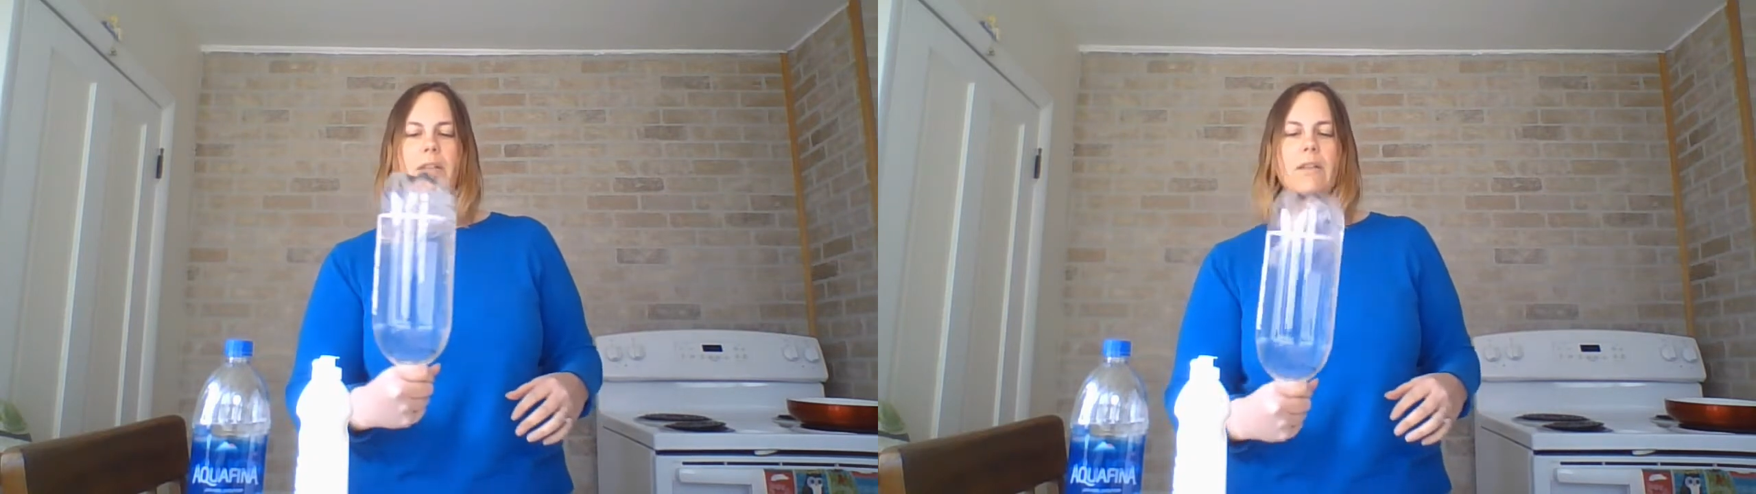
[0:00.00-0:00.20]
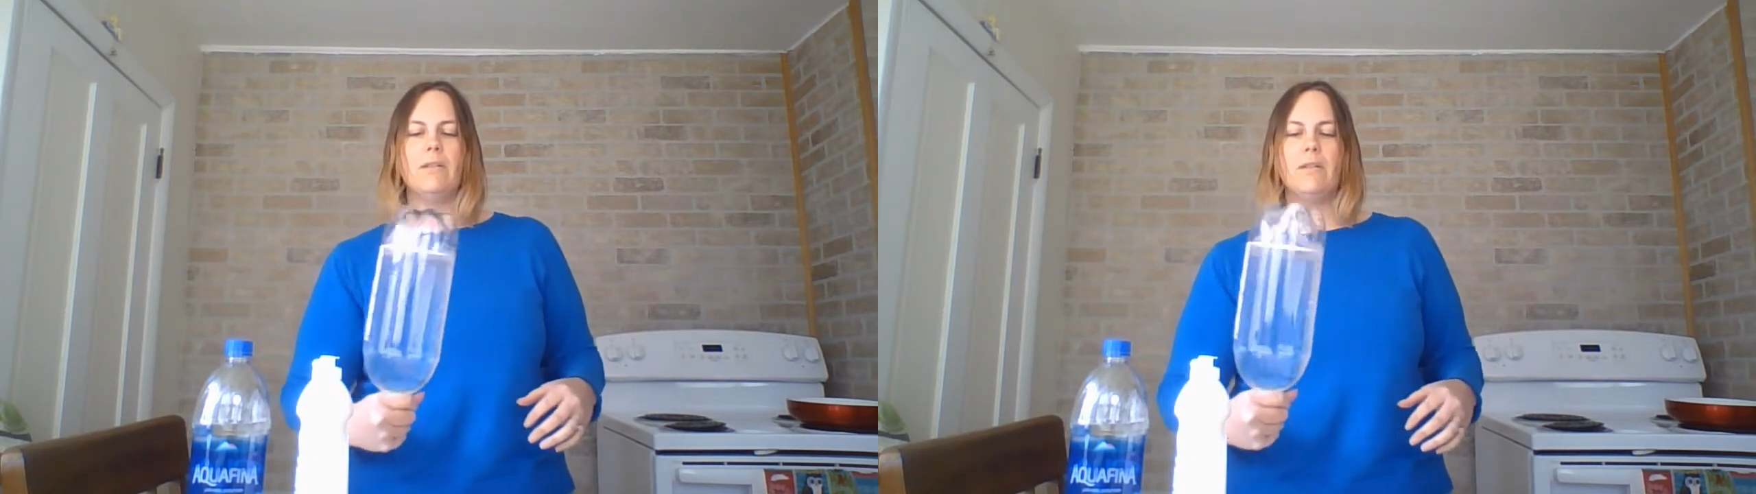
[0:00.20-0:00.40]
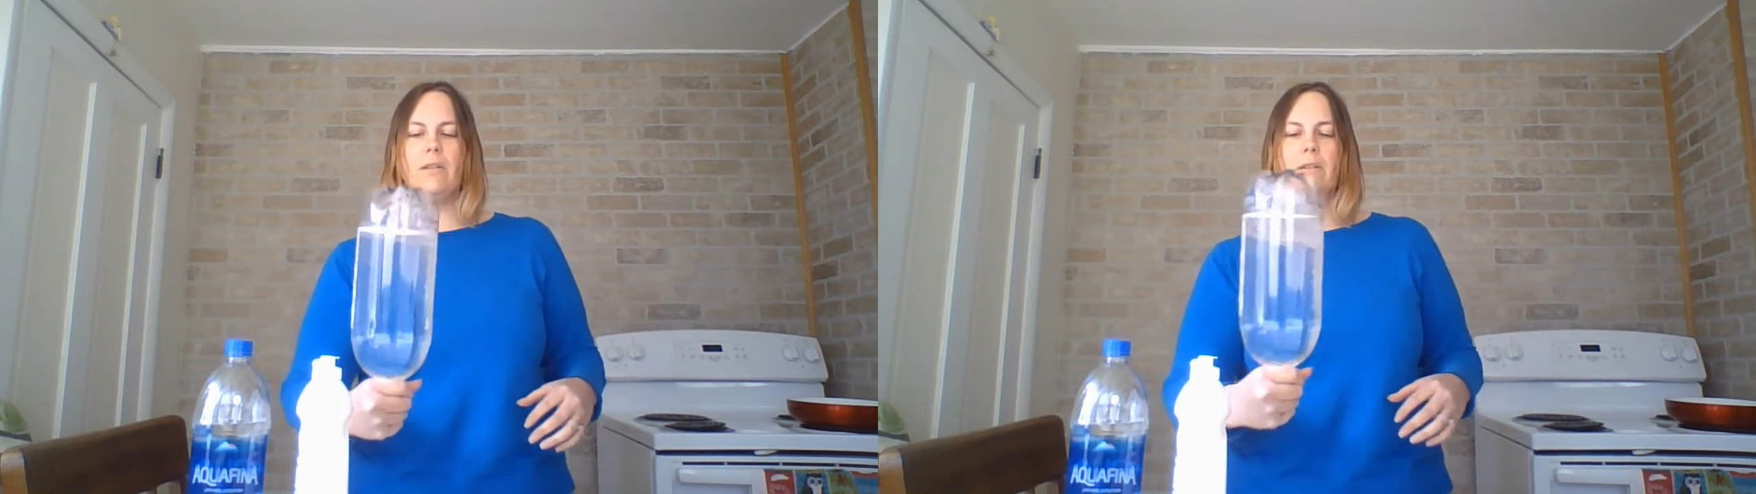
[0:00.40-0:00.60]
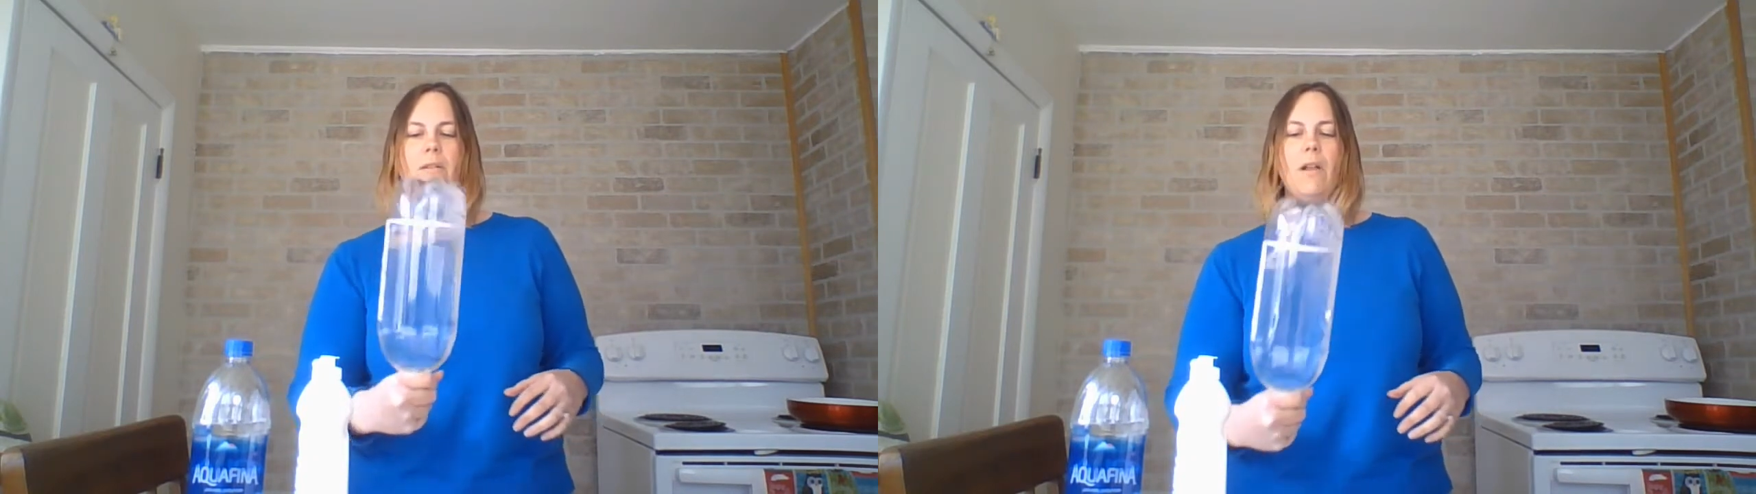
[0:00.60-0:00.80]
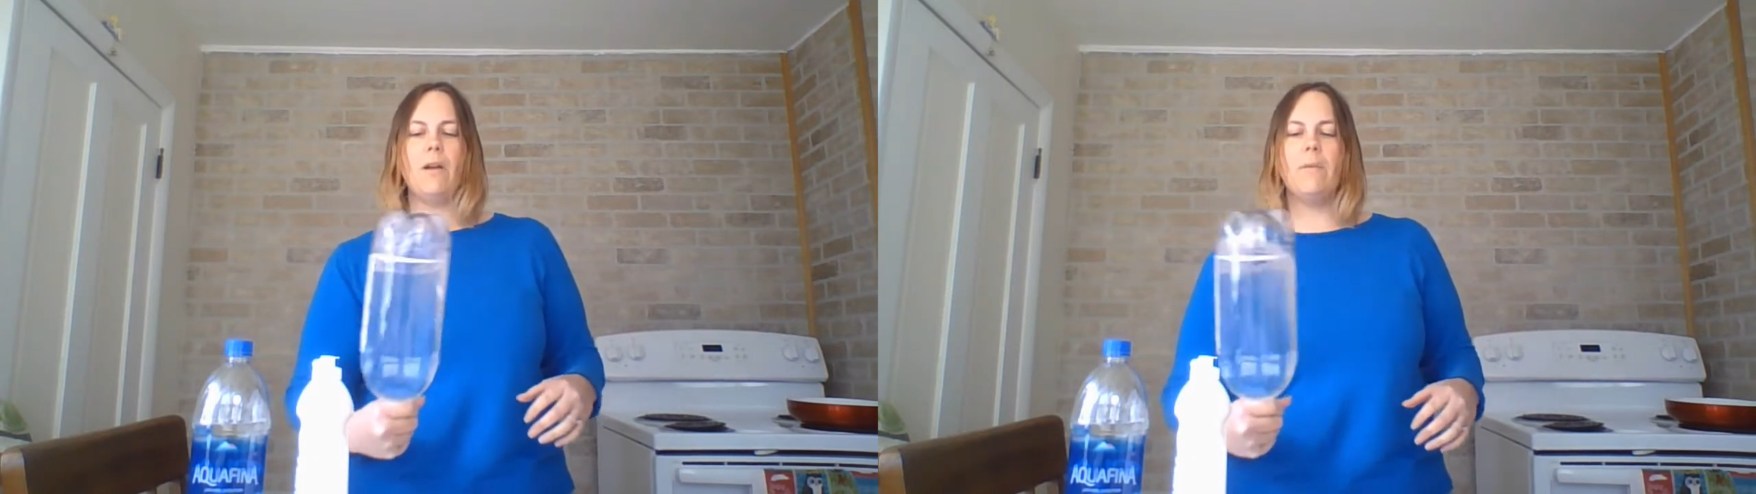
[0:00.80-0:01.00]
either
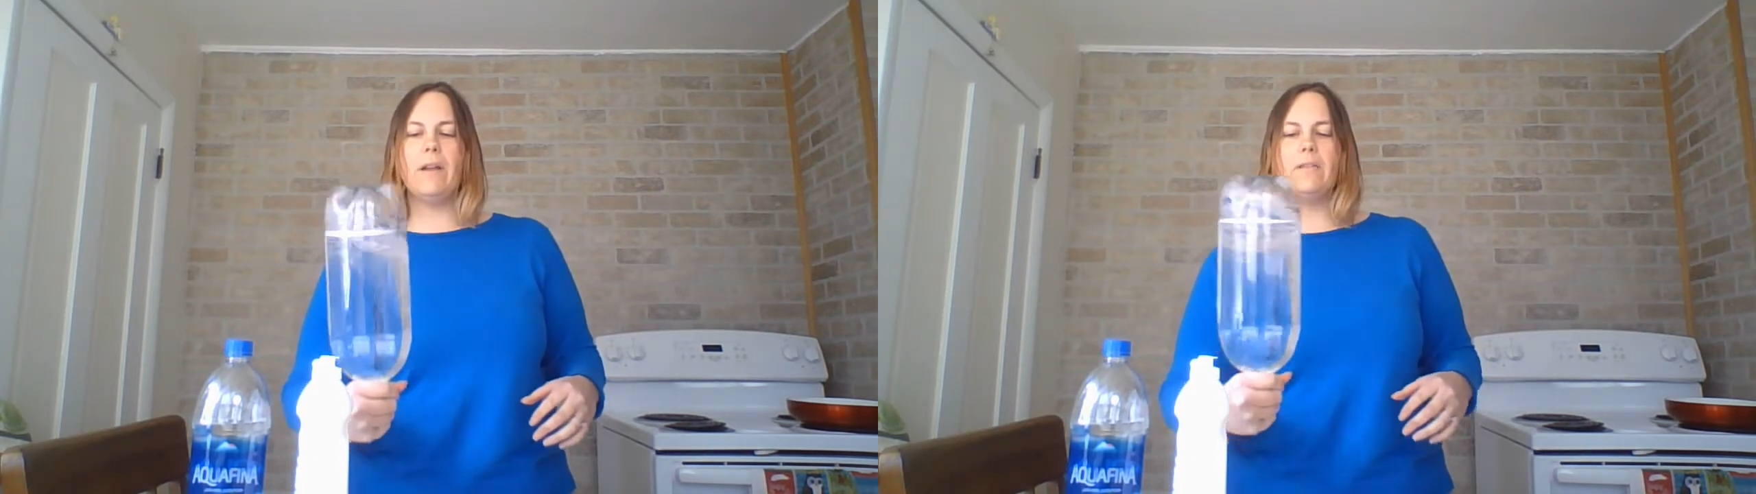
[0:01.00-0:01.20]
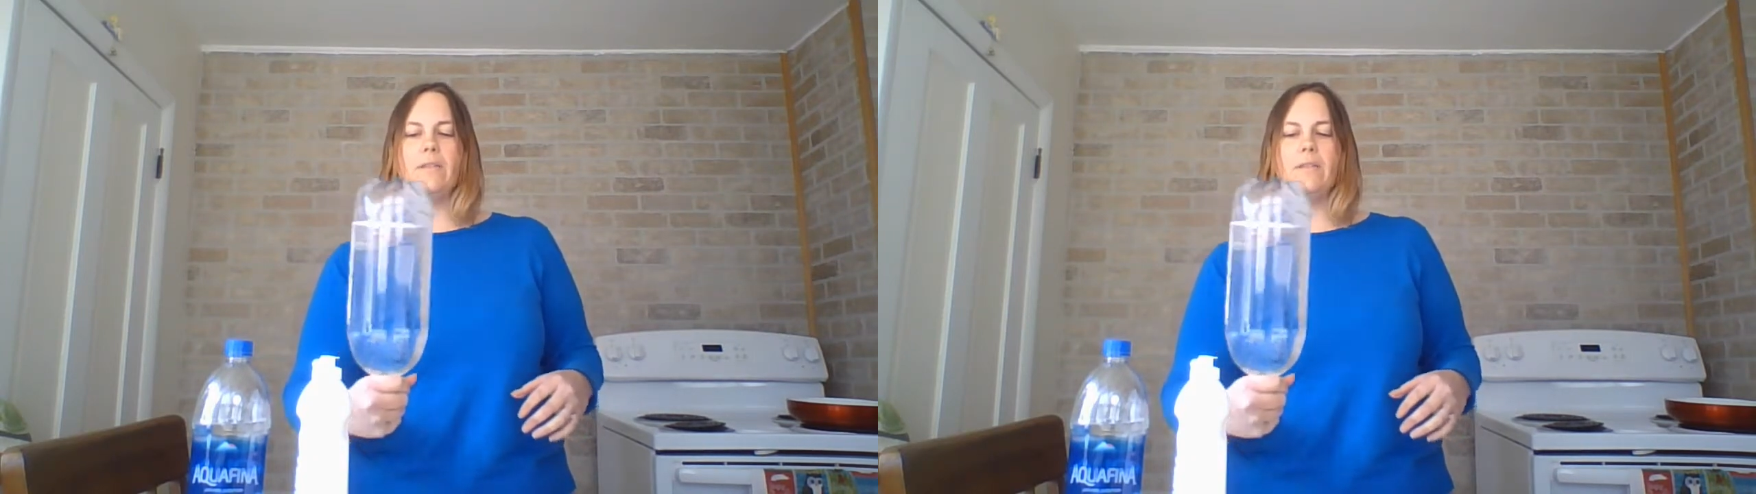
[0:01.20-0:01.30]
clockwise